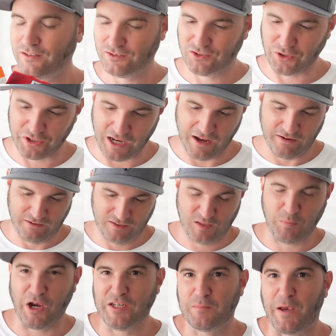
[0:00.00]
So yeah,
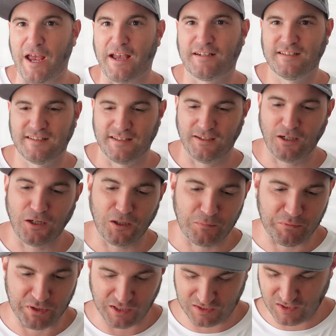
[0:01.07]
spice packs.
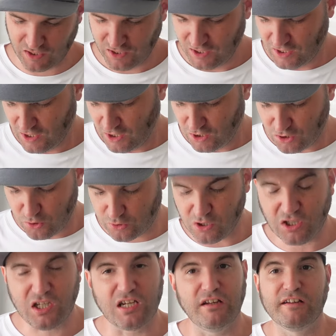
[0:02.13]
Um, it's you
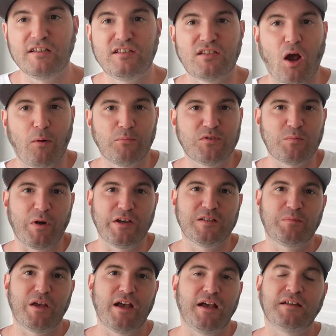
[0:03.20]
can get some spice
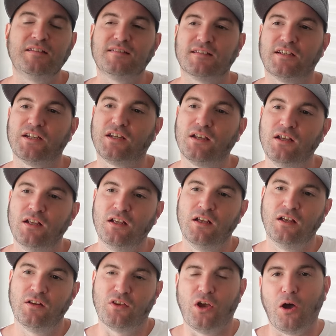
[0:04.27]
packs like
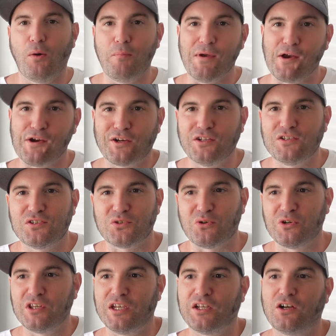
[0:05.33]
the American
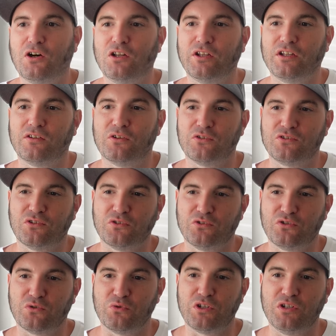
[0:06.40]
store they call it those
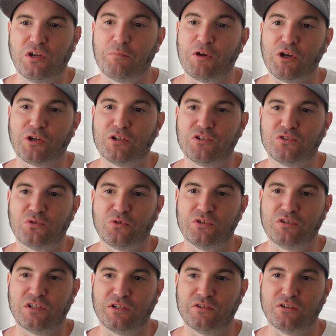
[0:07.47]
those three American
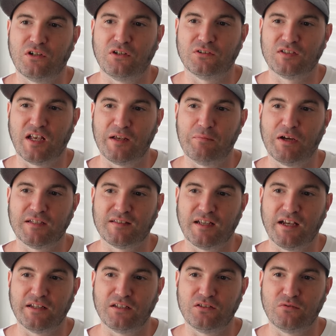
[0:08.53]
stores that are all side by
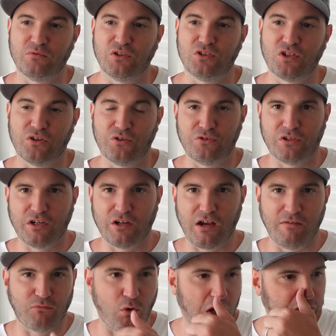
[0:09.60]
side each other there
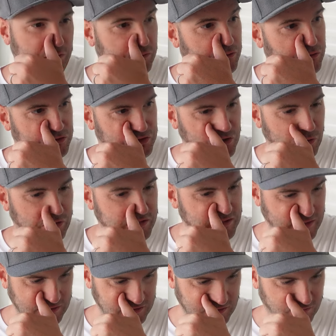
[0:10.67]
I've walked through those so
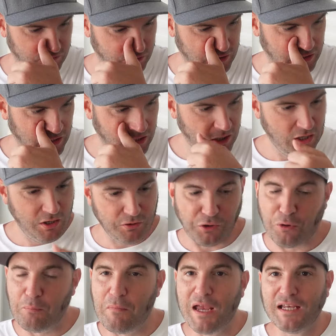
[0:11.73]
extensively
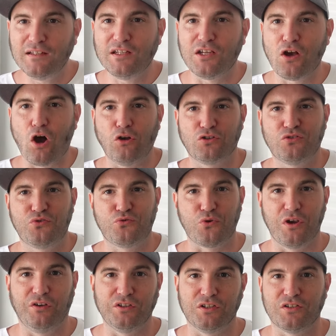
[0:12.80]
they're mainly
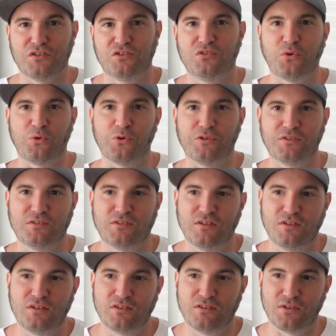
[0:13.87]
Australian stores
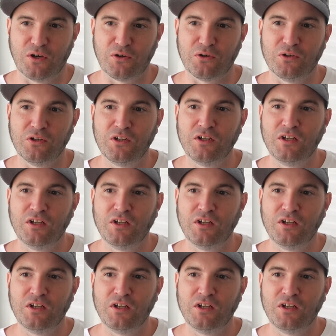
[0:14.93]
so